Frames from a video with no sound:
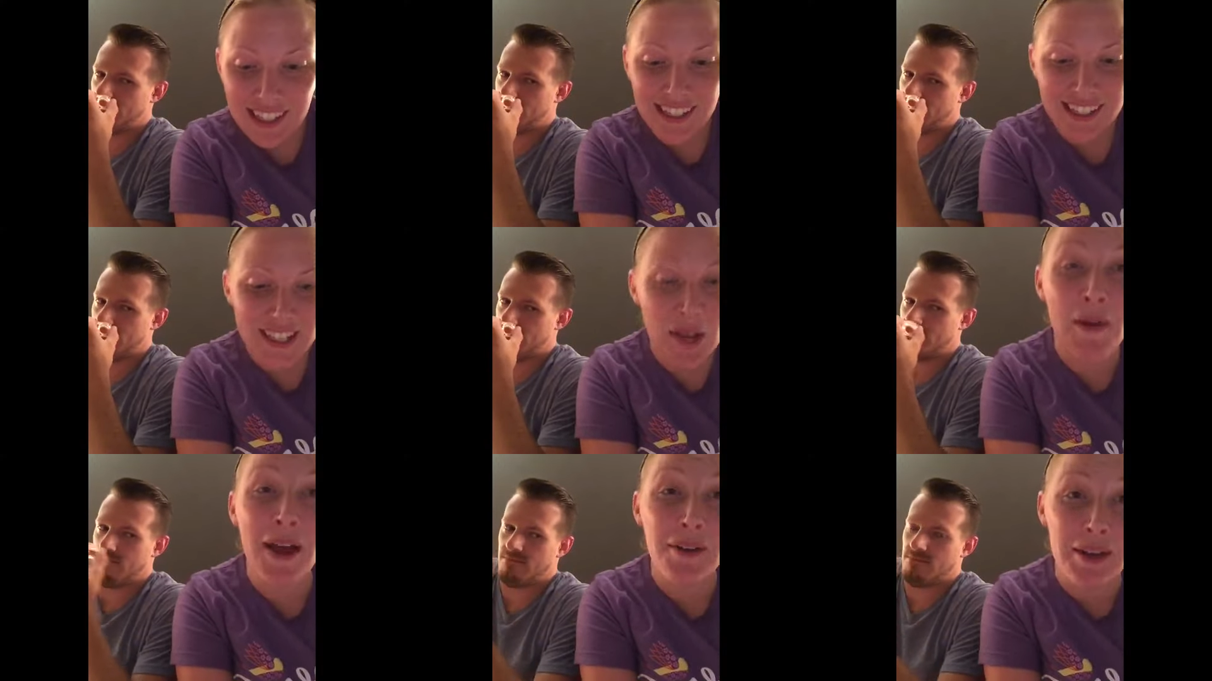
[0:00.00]

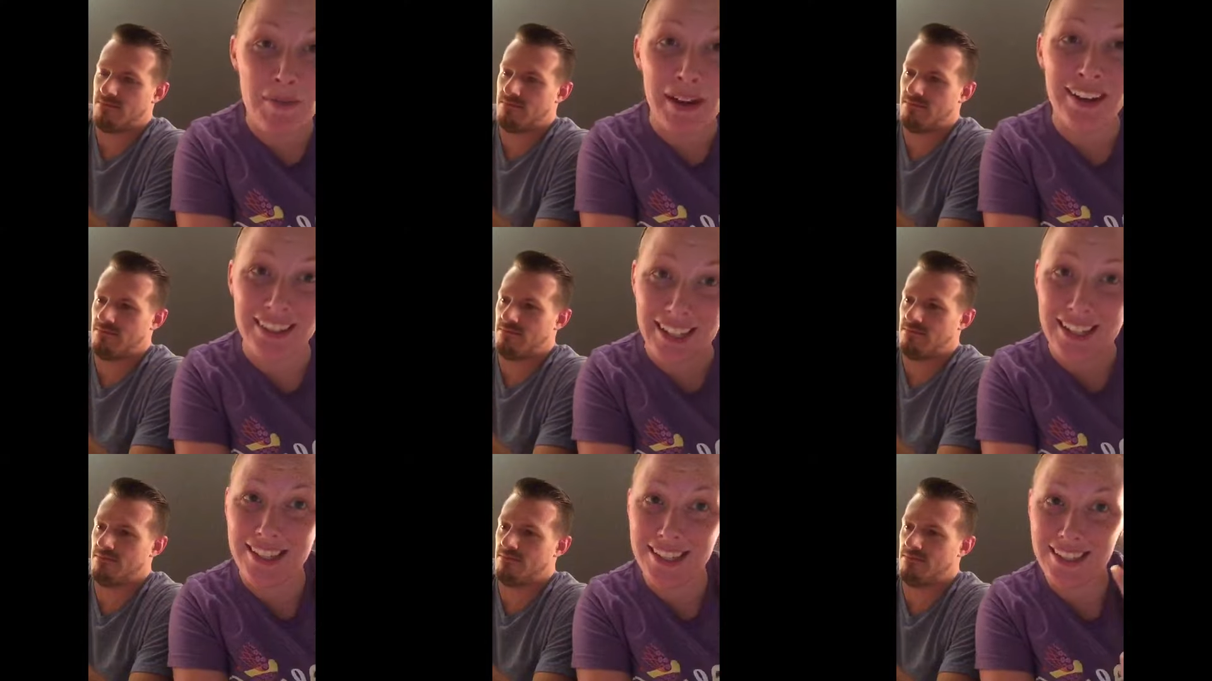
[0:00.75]
Speaker 1: Somehow he married
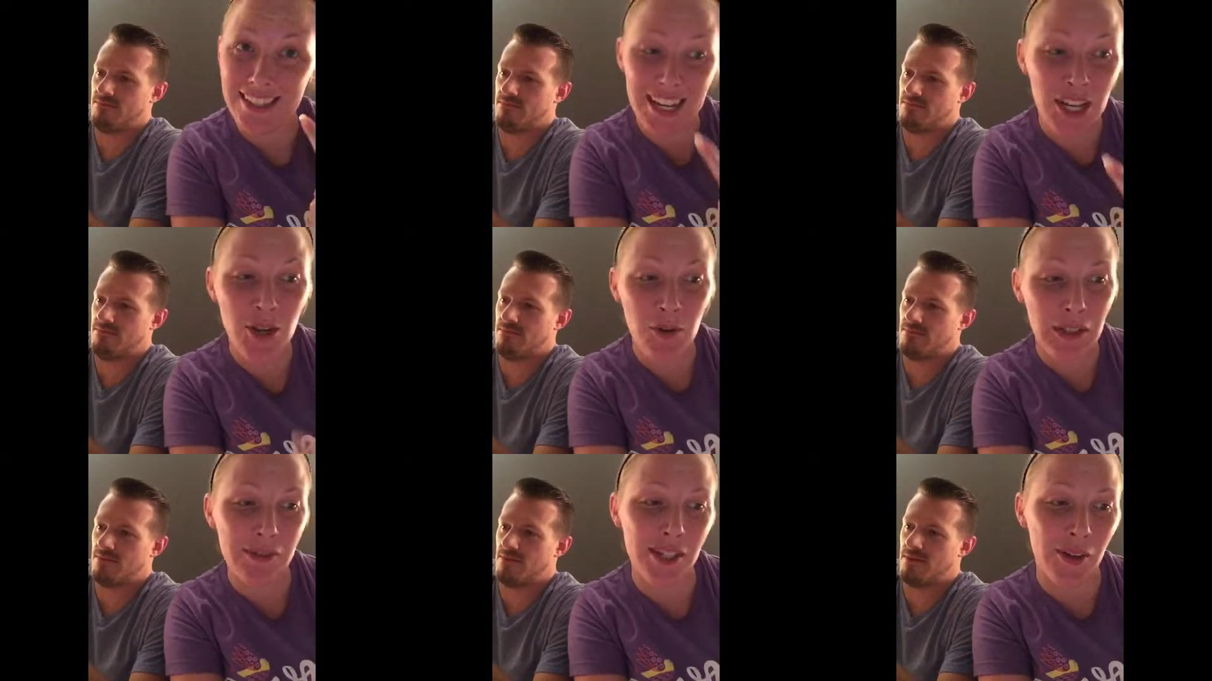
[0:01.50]
this. He knew what
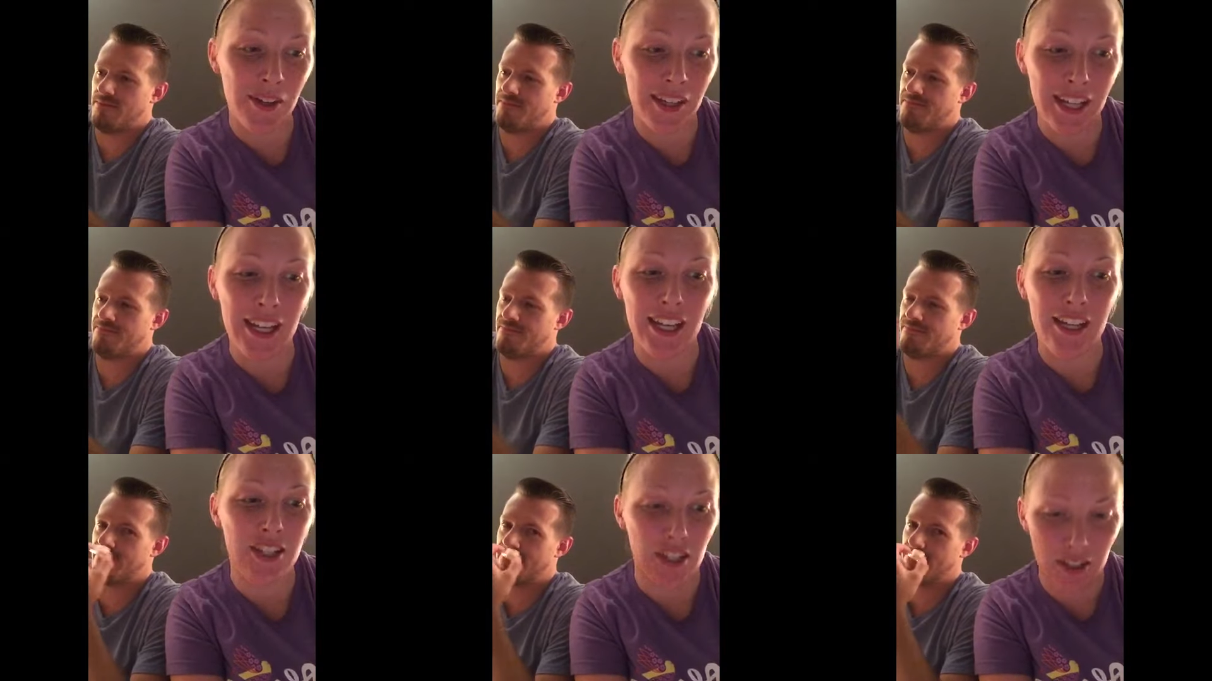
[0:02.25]
he was going getting
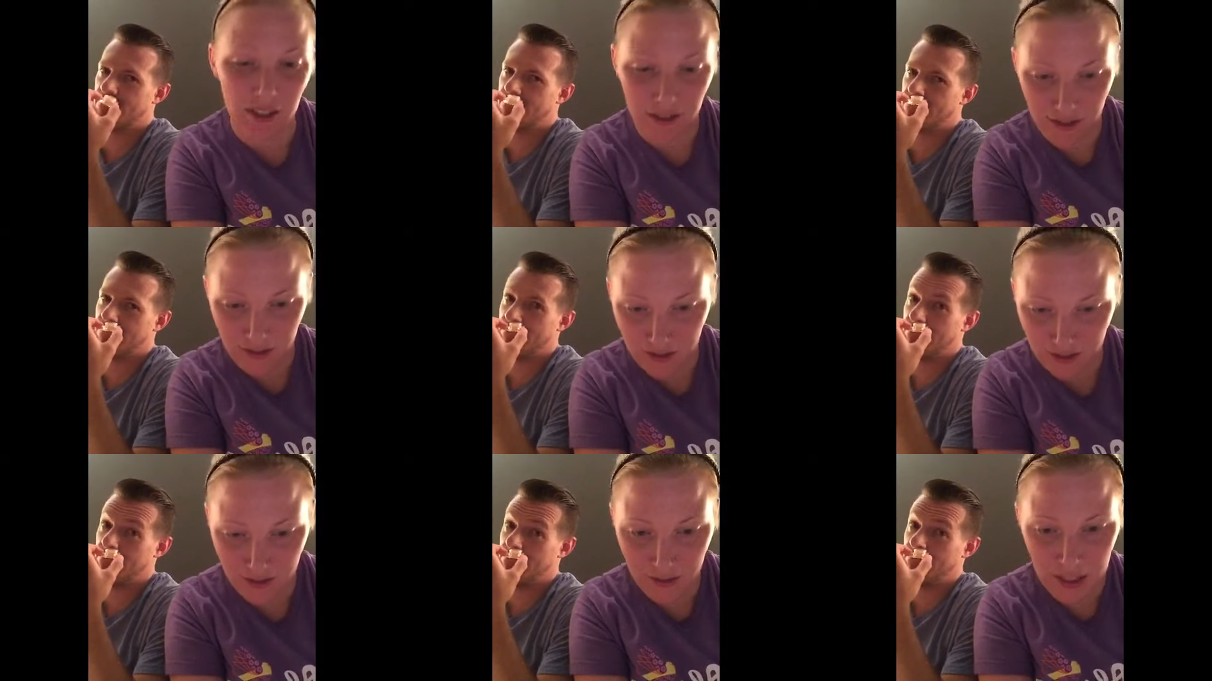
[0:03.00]
into
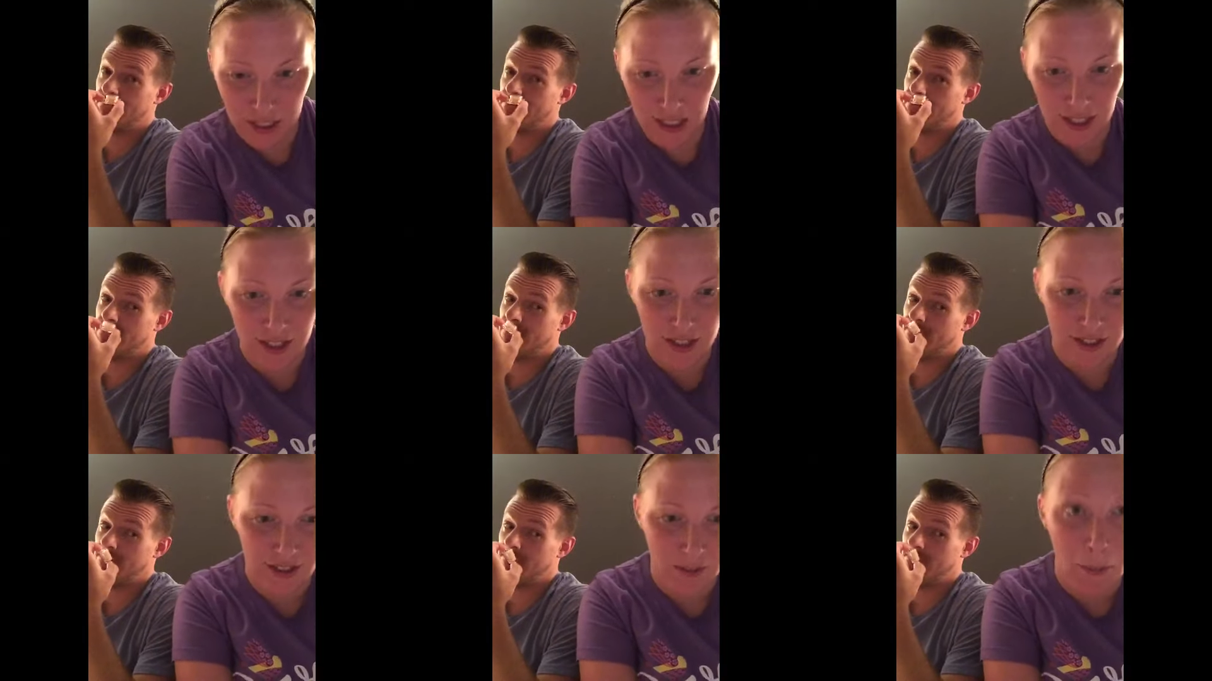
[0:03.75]
when he
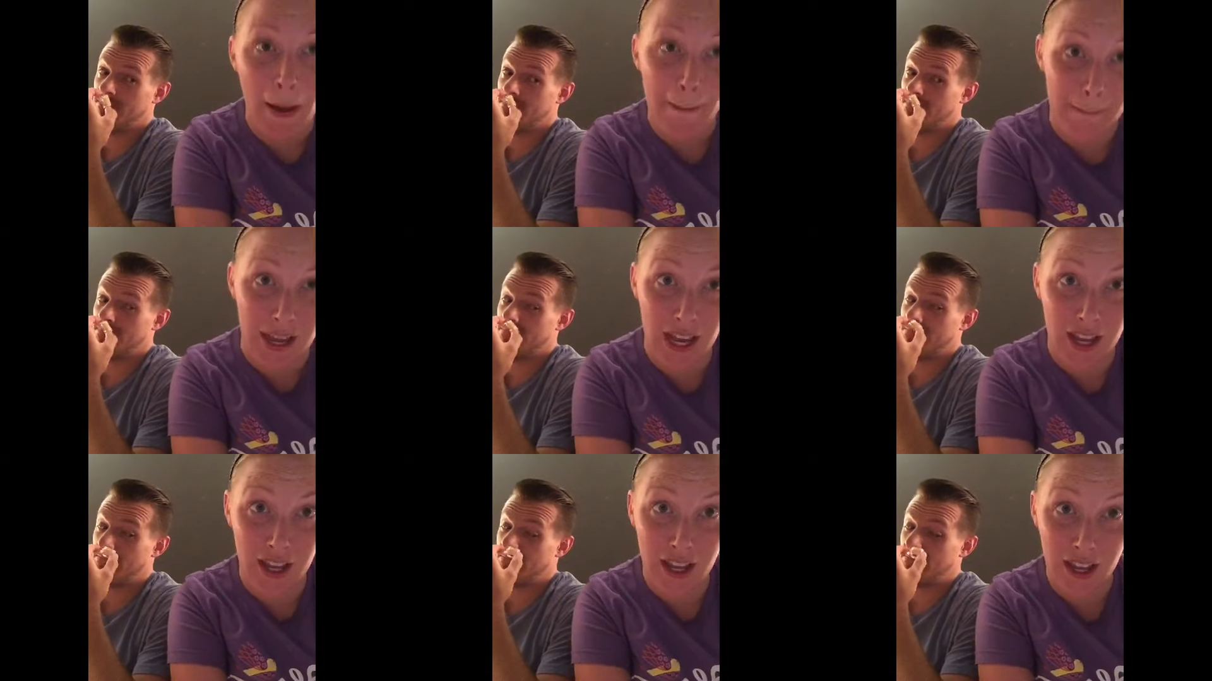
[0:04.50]
met me.
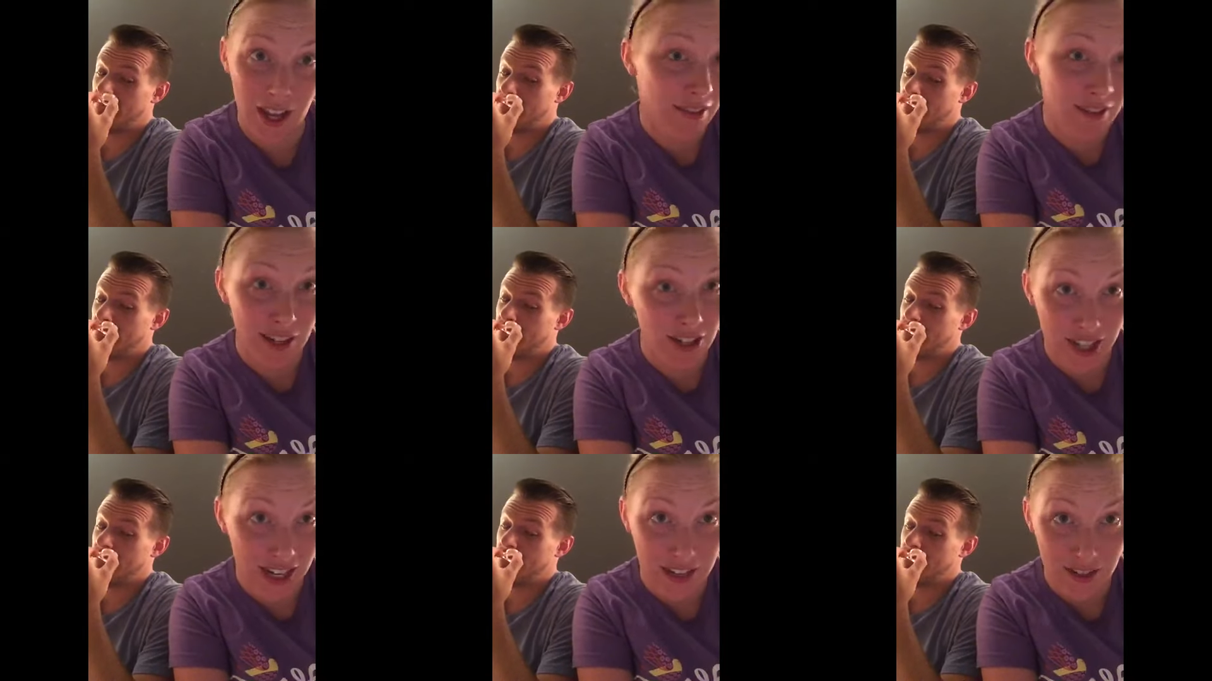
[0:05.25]
I've not
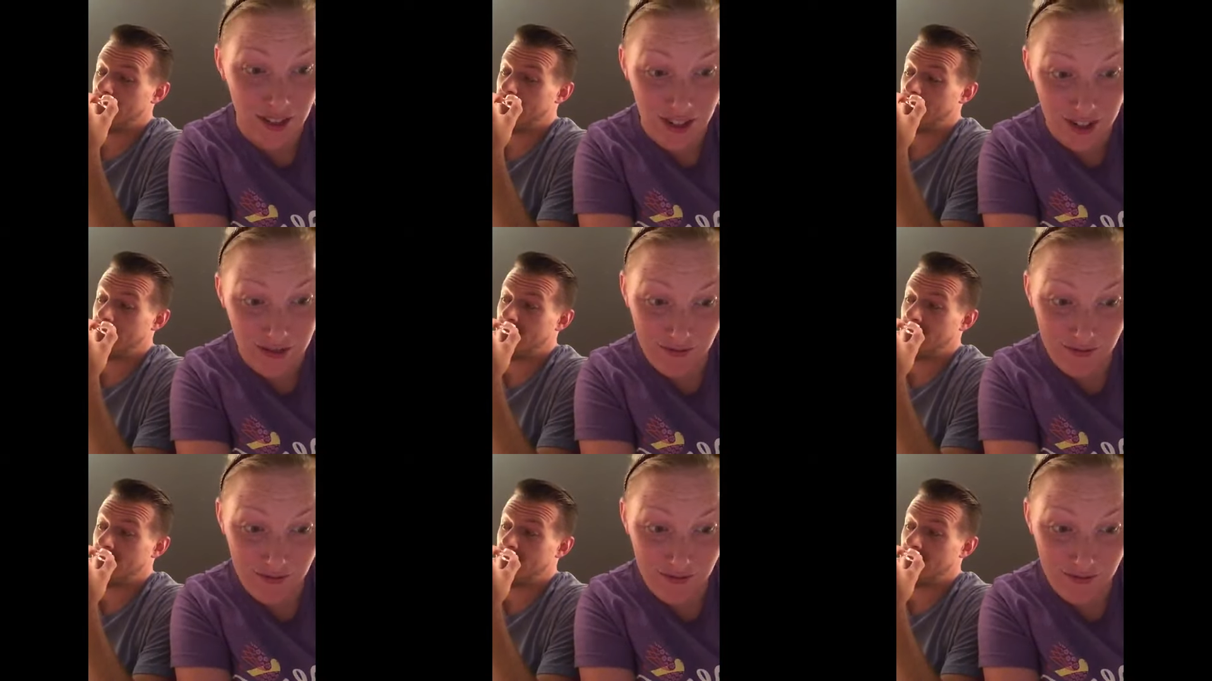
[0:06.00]
changed.